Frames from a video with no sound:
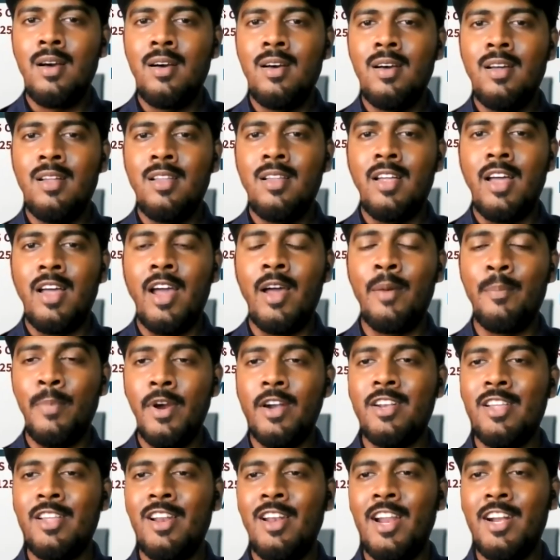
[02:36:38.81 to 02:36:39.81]
But
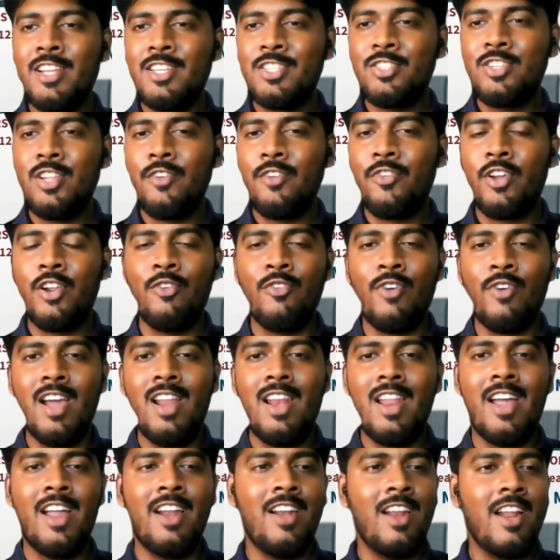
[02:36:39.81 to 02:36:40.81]
let us stay for a while
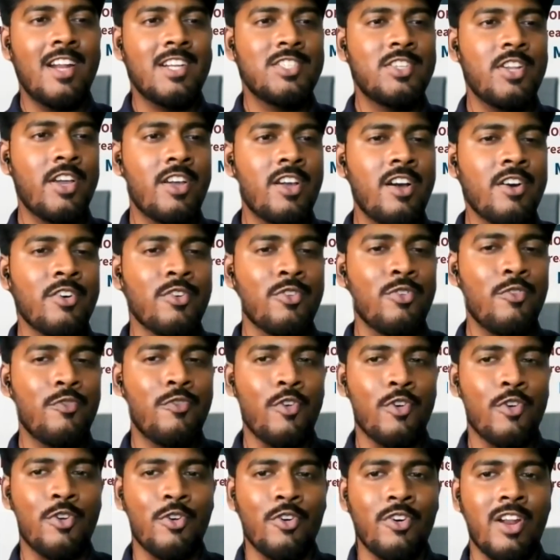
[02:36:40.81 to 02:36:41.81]
and let's take a
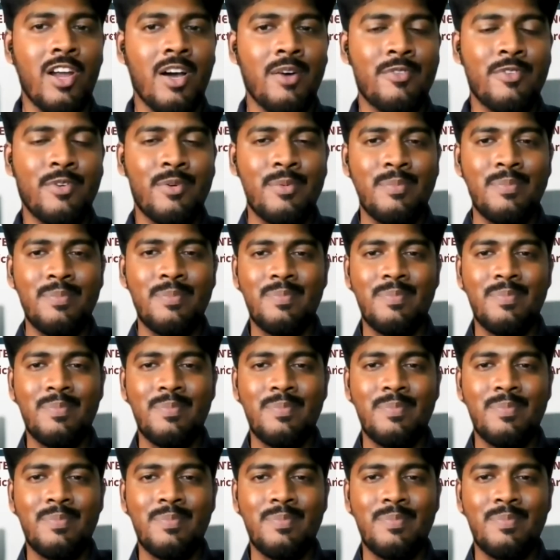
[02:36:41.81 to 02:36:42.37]
group photograph.